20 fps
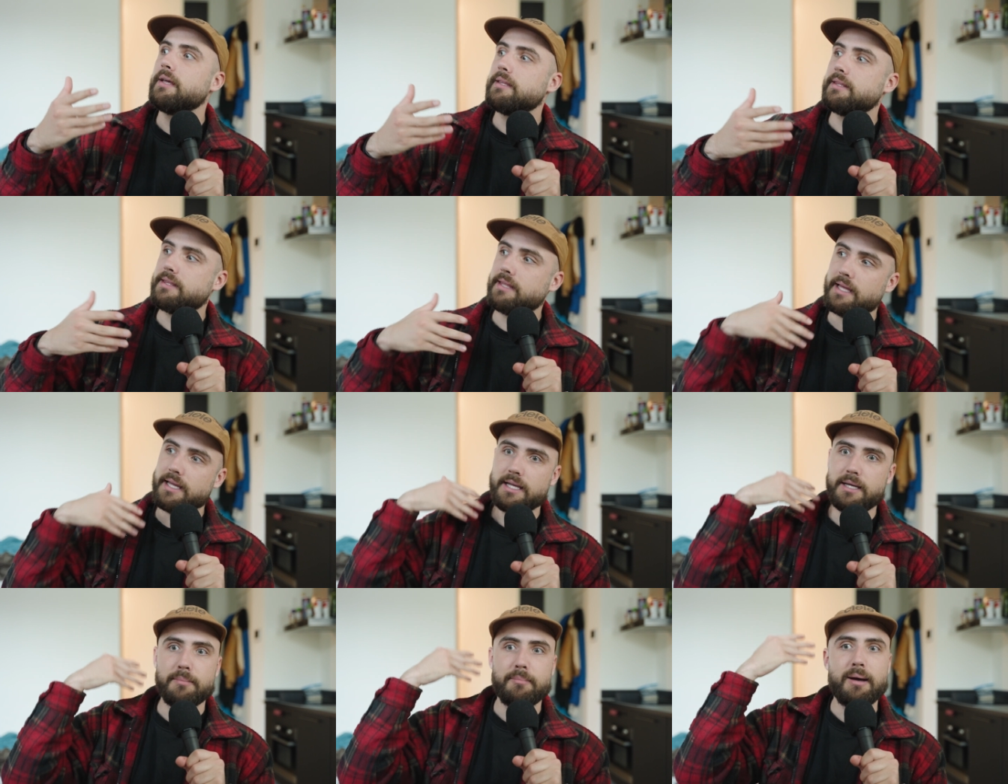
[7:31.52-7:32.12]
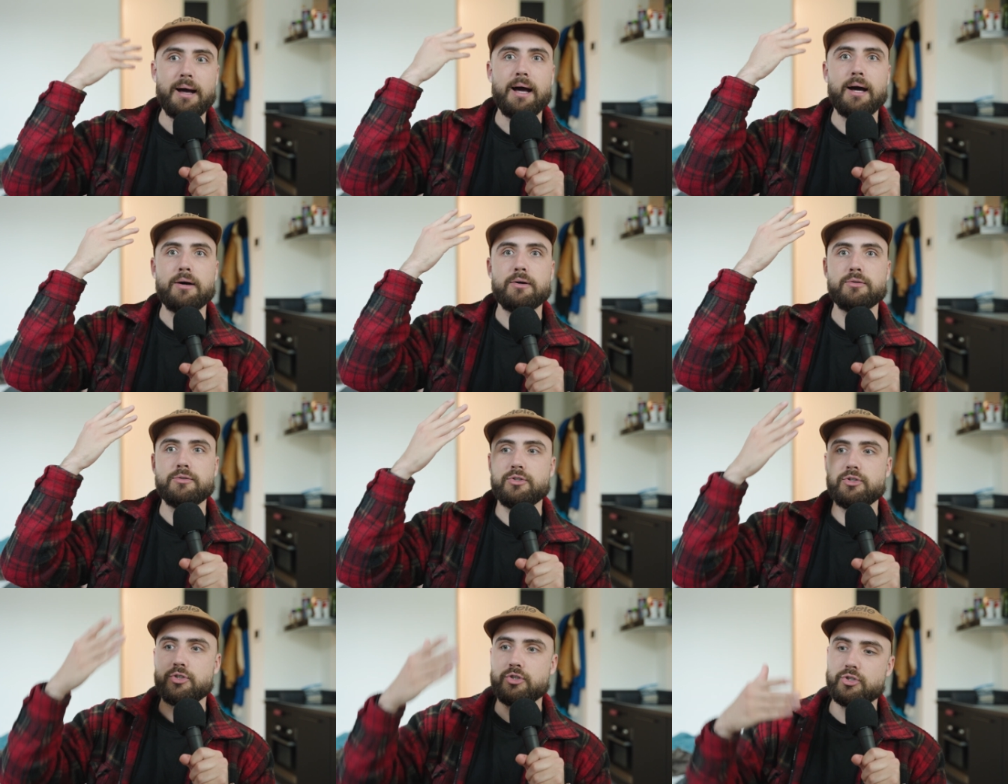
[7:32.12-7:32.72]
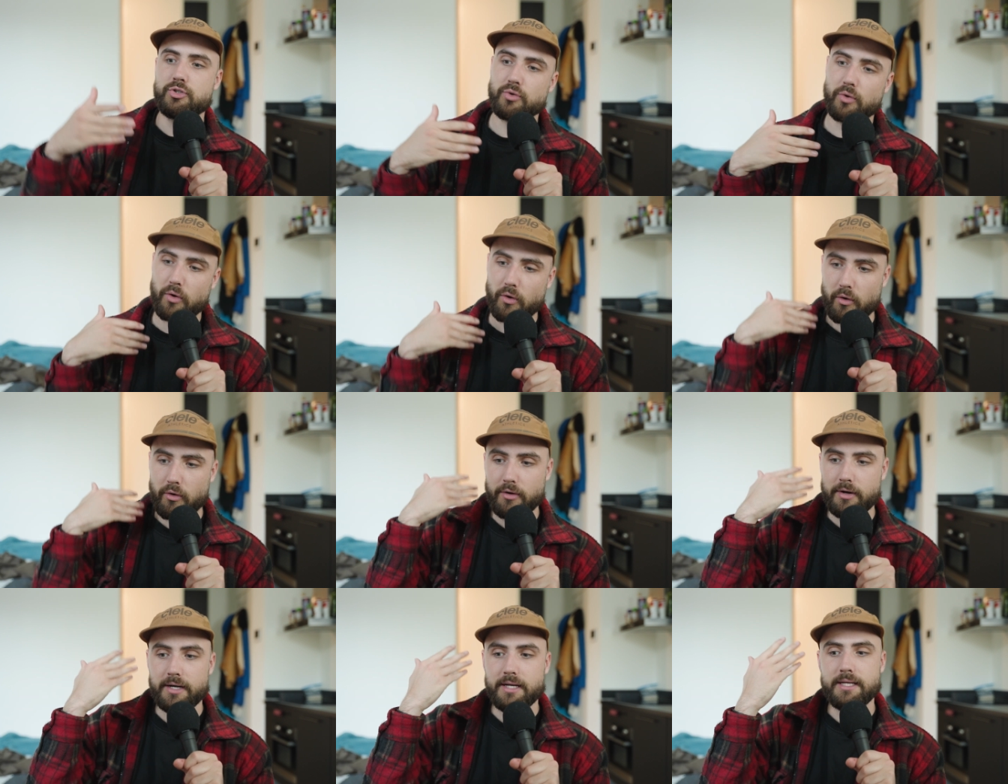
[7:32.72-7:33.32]
think about
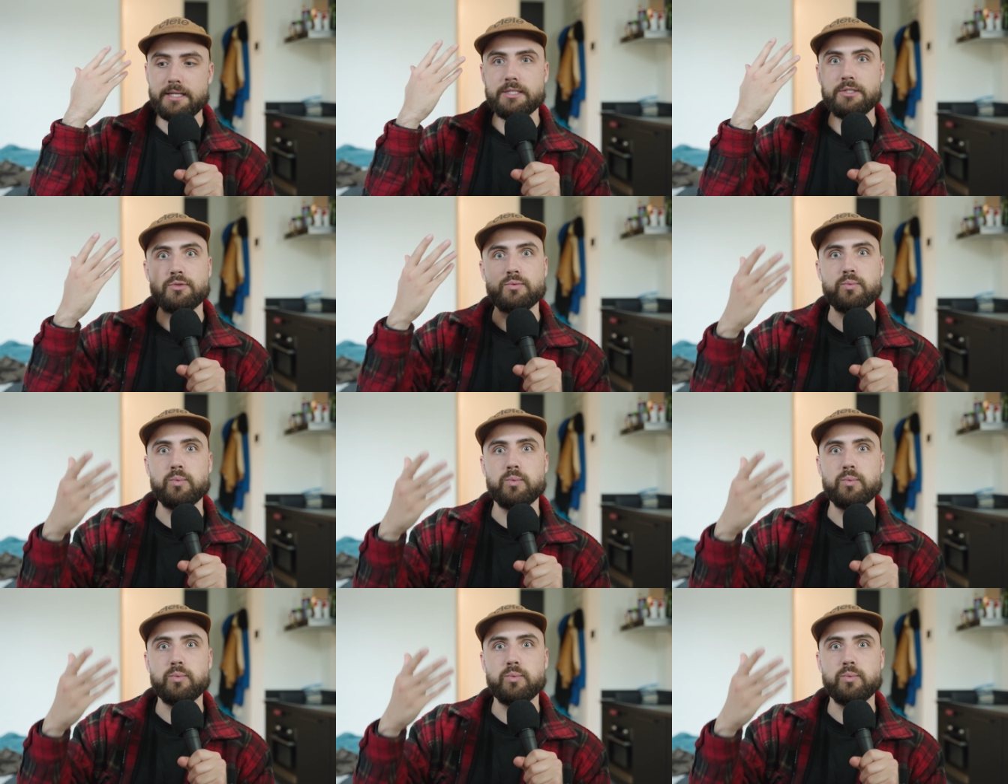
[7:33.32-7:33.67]
stories,